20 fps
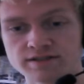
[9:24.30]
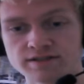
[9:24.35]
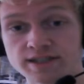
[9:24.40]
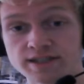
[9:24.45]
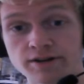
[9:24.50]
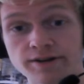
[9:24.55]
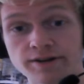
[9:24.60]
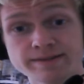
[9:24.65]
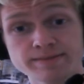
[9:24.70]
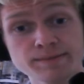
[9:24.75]
Now,
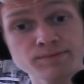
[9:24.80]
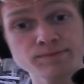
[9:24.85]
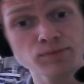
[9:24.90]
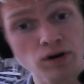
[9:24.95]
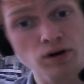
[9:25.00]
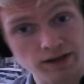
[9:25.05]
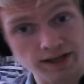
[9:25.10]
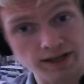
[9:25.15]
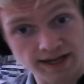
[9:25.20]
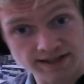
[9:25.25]
XSplit
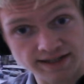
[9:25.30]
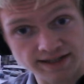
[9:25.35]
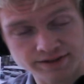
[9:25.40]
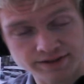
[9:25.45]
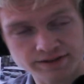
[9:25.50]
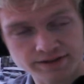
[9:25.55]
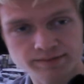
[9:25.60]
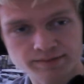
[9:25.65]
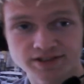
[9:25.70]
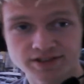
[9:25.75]
Broadcaster,
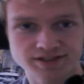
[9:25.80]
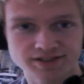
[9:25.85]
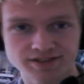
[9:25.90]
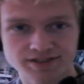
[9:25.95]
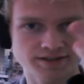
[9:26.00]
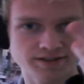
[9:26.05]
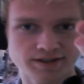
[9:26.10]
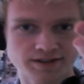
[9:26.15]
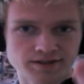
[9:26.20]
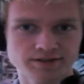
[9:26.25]
I'm just going to
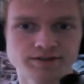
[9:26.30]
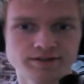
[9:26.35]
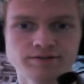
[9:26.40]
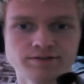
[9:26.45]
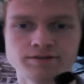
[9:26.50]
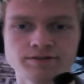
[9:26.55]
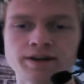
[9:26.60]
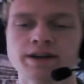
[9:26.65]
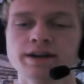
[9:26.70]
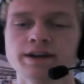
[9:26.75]
talk to you.
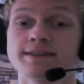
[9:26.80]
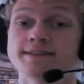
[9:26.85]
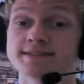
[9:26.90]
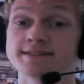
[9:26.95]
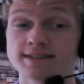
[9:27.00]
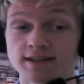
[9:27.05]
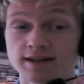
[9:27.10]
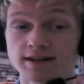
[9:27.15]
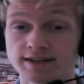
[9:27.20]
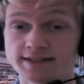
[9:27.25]
This is a
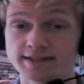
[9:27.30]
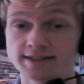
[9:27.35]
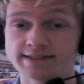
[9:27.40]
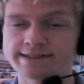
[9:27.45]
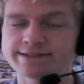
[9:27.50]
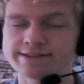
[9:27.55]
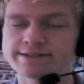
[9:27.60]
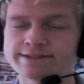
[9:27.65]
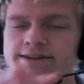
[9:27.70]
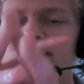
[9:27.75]
lot
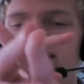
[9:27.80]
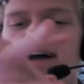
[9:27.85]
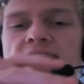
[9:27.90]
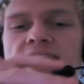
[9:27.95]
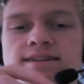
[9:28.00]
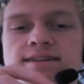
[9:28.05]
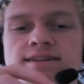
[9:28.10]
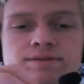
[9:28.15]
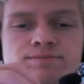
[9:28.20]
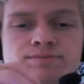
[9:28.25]
easier.
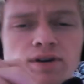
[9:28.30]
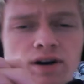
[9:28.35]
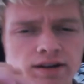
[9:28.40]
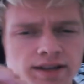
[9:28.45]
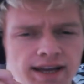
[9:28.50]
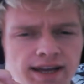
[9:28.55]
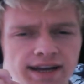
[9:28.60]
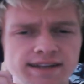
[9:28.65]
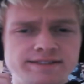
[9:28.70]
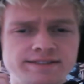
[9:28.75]
XSplit
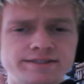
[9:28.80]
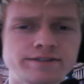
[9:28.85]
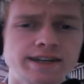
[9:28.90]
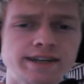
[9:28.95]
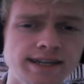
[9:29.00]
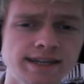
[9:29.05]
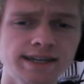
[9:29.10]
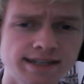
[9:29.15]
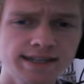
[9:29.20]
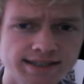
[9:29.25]
Broadcaster
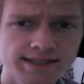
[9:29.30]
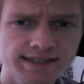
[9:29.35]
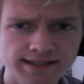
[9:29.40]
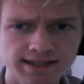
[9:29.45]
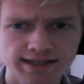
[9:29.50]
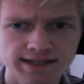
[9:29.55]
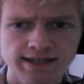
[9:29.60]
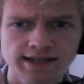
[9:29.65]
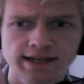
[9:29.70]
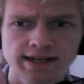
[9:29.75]
is,
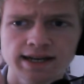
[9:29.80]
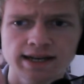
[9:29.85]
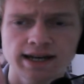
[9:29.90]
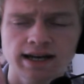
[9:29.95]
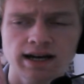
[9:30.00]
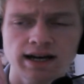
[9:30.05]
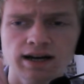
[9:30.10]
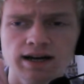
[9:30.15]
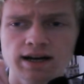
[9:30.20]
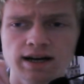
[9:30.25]

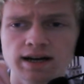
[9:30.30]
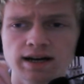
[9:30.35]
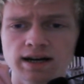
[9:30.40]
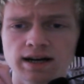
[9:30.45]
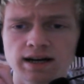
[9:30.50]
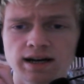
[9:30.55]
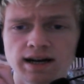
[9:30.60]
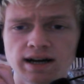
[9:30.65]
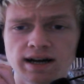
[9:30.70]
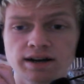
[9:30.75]

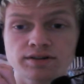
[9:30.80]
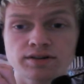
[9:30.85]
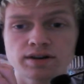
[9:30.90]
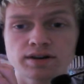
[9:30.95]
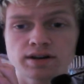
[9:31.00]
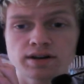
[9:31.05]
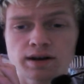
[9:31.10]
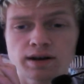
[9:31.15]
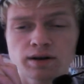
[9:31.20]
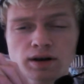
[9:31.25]

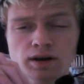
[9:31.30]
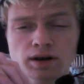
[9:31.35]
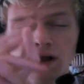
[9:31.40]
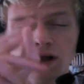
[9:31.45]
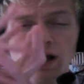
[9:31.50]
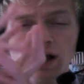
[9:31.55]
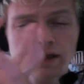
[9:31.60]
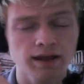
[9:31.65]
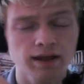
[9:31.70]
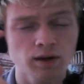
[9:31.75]
and
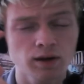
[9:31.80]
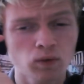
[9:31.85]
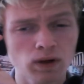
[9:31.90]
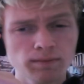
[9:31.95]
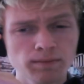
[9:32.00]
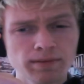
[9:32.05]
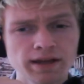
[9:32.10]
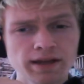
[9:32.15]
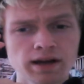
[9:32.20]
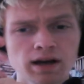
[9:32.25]
I think will
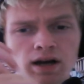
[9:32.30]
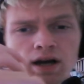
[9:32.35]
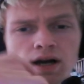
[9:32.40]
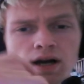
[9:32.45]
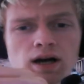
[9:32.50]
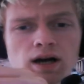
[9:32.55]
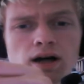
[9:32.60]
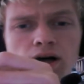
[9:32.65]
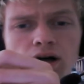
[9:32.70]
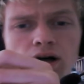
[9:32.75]
be,
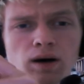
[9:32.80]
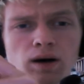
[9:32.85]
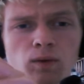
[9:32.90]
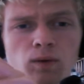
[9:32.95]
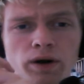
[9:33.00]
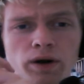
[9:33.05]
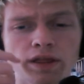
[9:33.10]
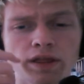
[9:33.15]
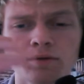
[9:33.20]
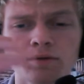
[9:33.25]

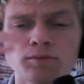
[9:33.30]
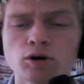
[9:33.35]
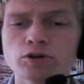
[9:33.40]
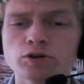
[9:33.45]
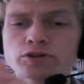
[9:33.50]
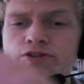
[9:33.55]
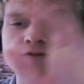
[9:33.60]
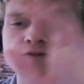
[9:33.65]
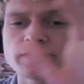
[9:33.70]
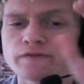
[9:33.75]
one of the most